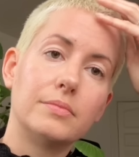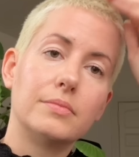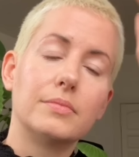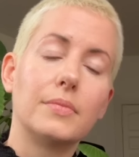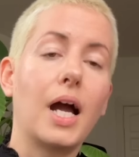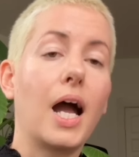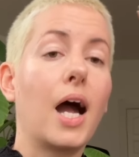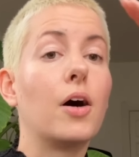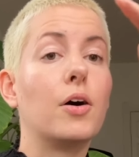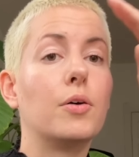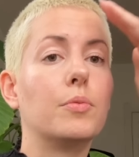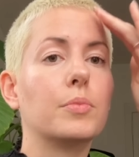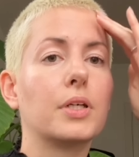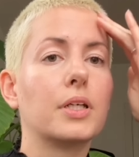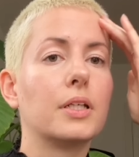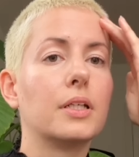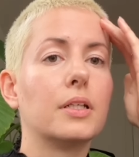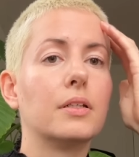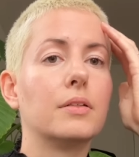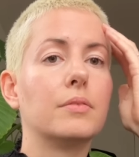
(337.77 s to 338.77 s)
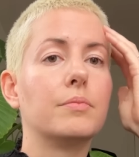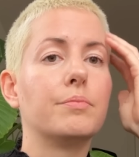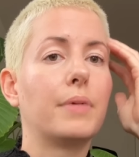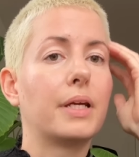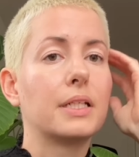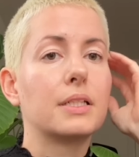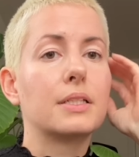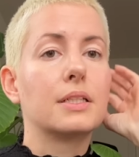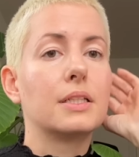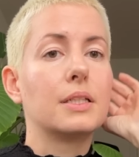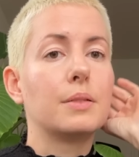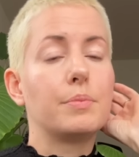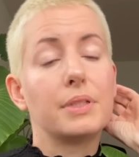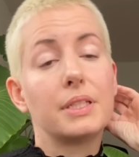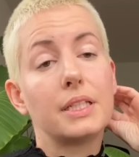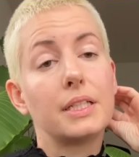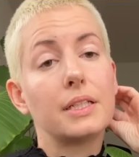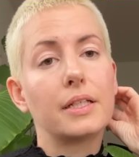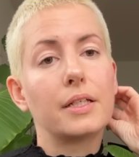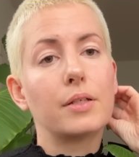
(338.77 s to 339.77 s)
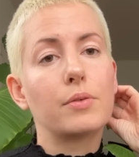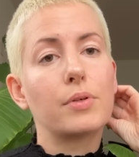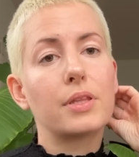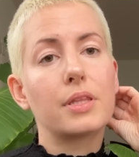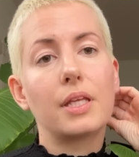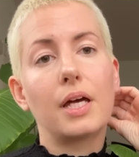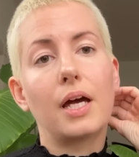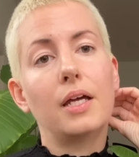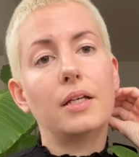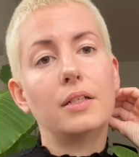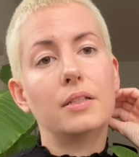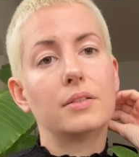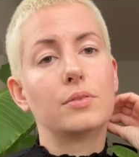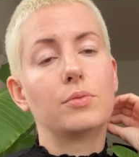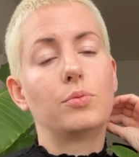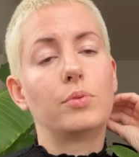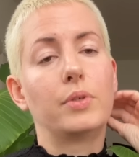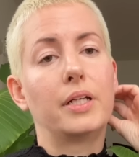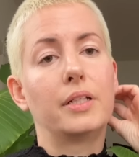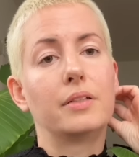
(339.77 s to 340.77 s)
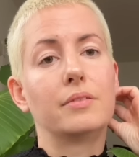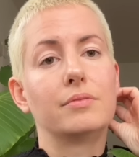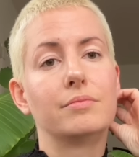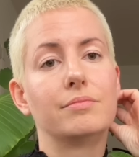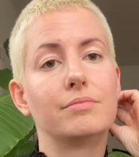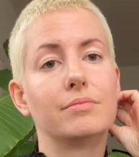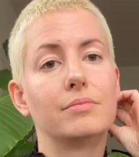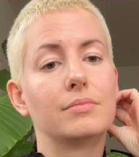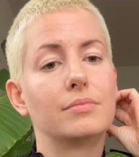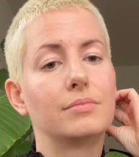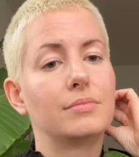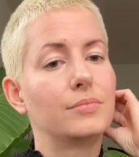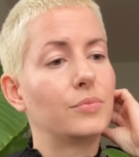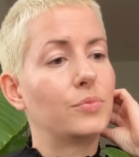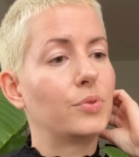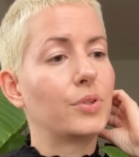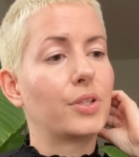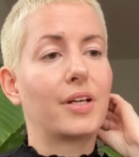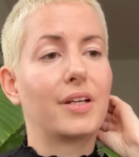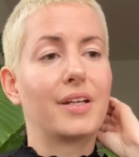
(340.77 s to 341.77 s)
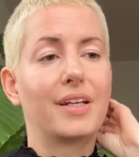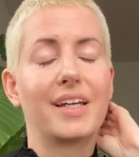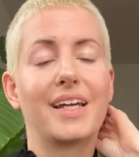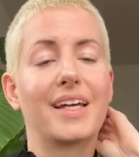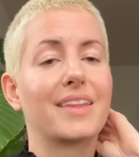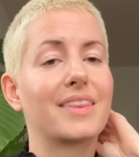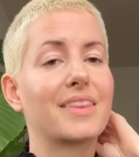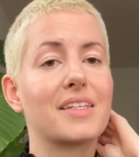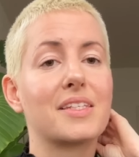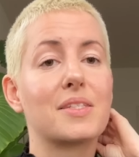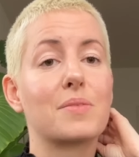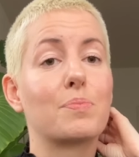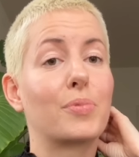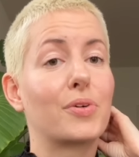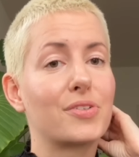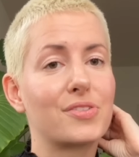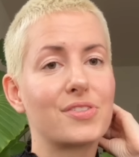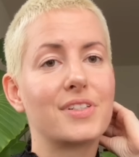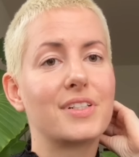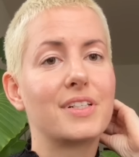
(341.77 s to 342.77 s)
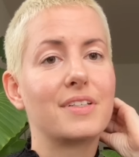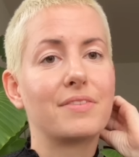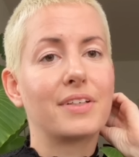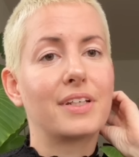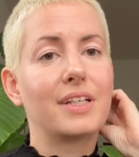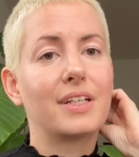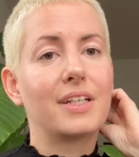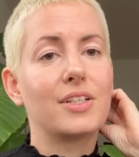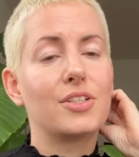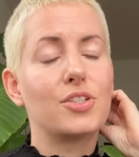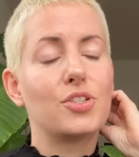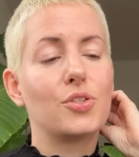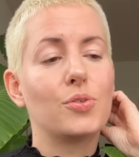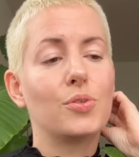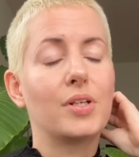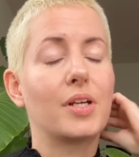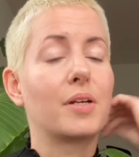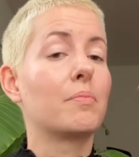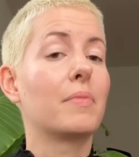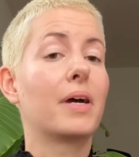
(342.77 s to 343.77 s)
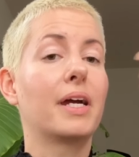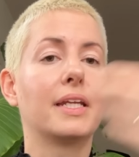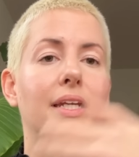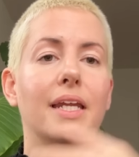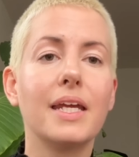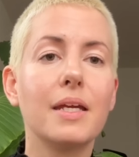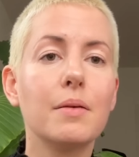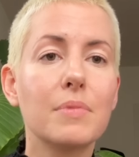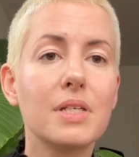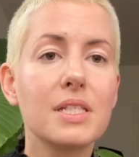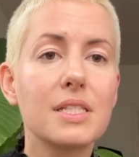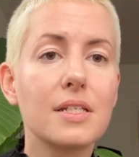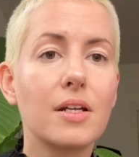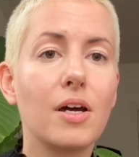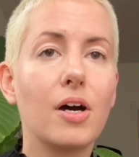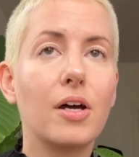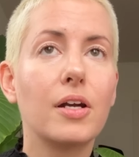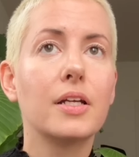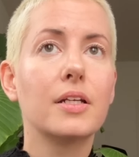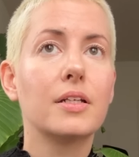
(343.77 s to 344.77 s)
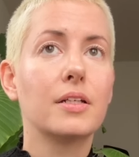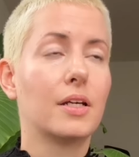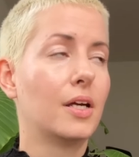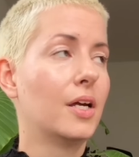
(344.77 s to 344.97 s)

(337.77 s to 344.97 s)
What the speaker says: how I'm gonna mentally be dealing with that when we're gonna get this birth certificate issued and my name isn't on it,